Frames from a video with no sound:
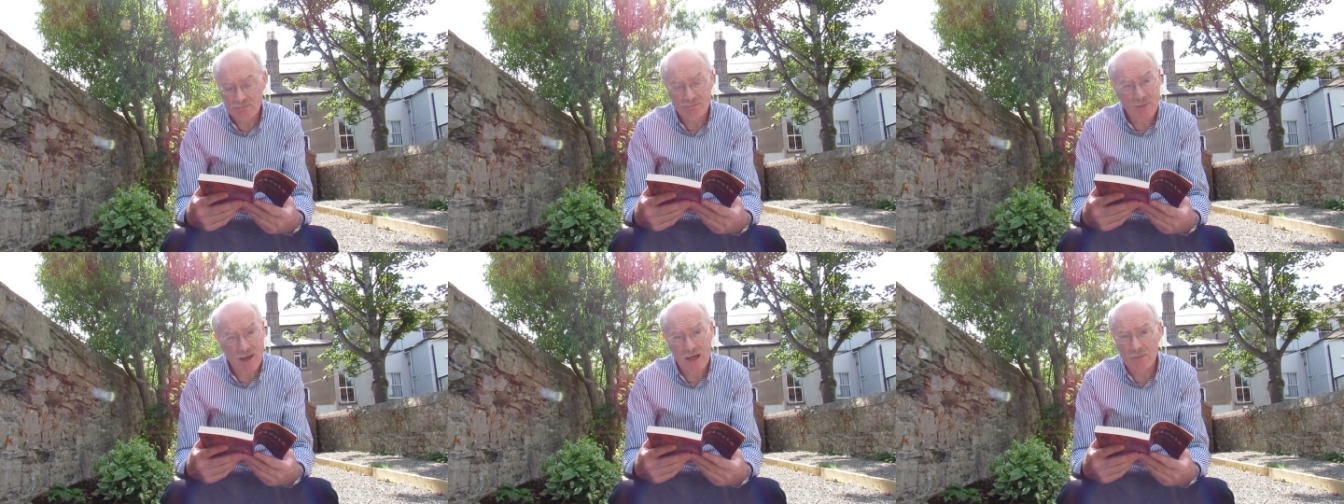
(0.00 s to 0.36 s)

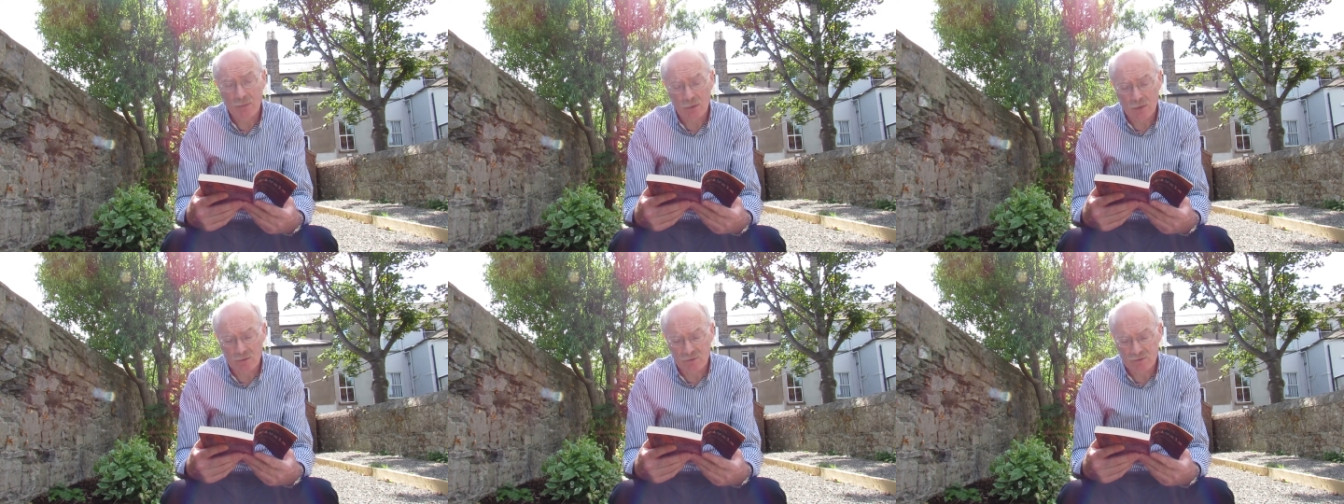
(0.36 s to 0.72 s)
Bad
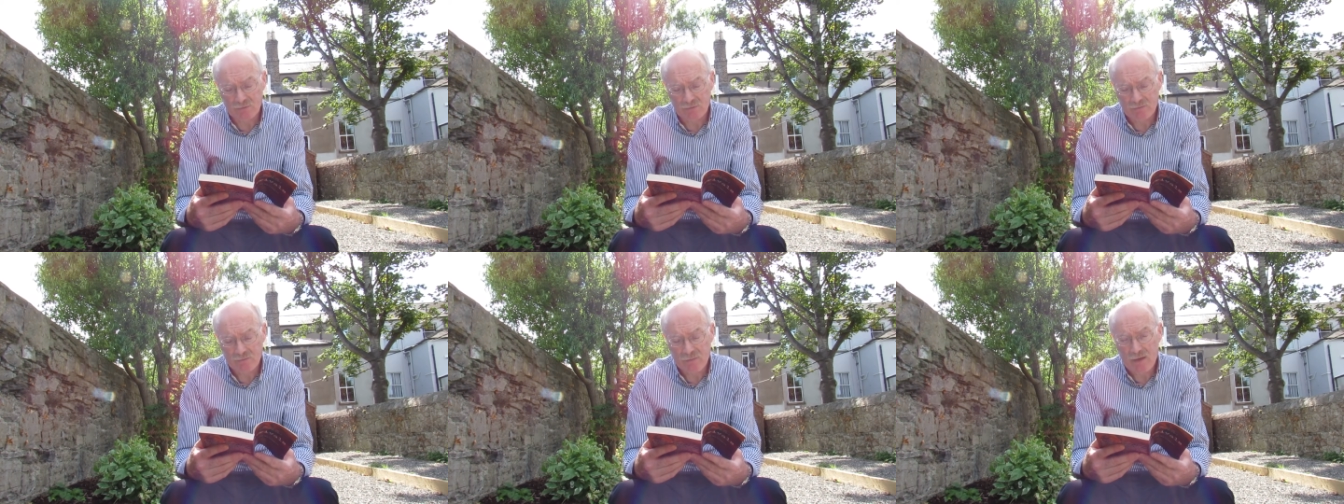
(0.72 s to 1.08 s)
move.
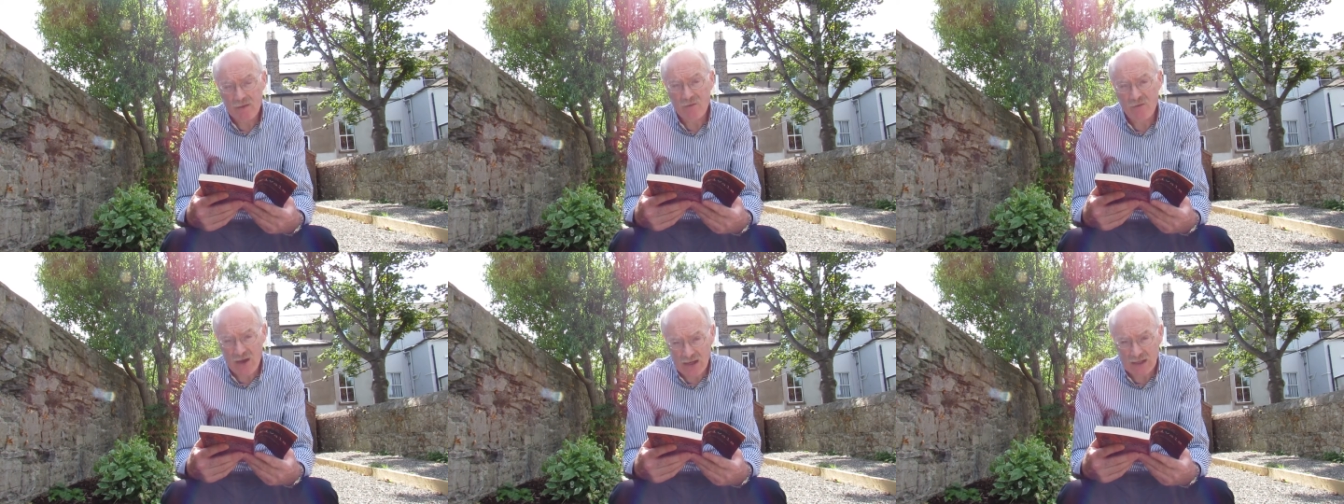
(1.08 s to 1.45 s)

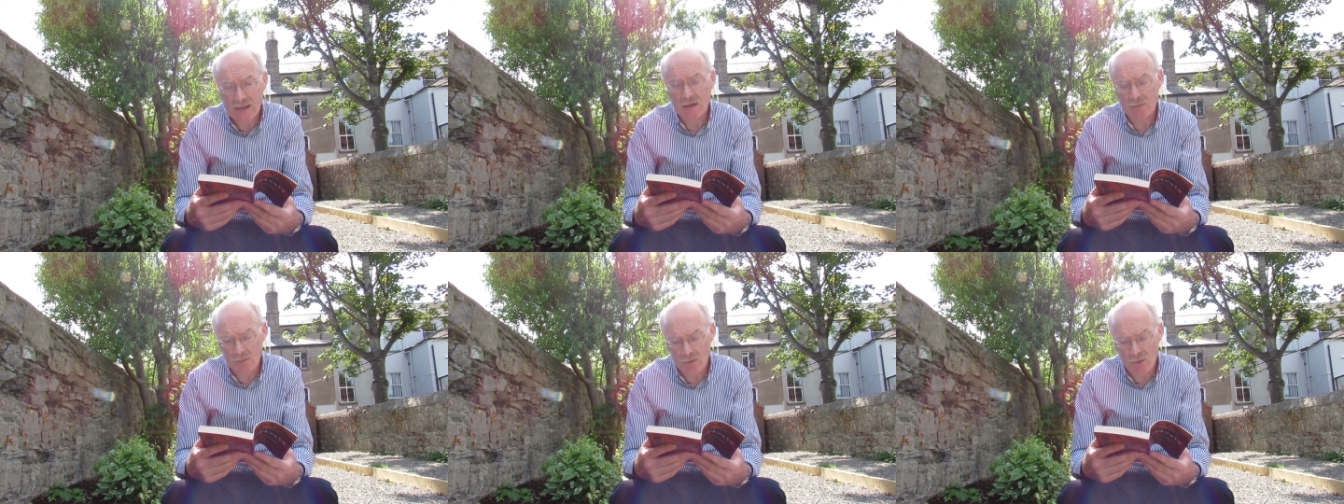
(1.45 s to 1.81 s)

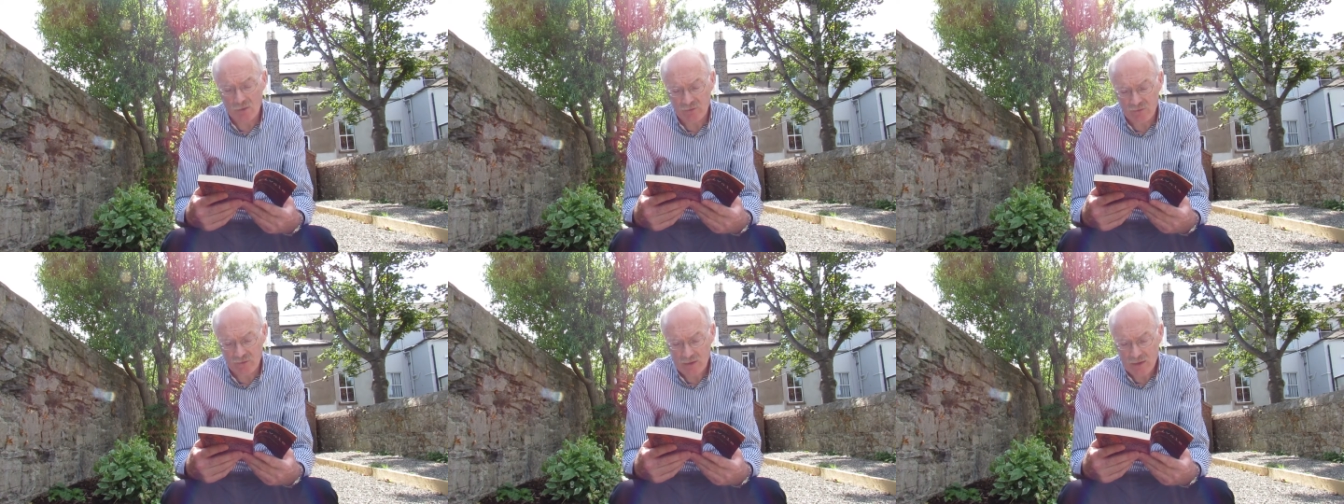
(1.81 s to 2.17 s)
Fatal move.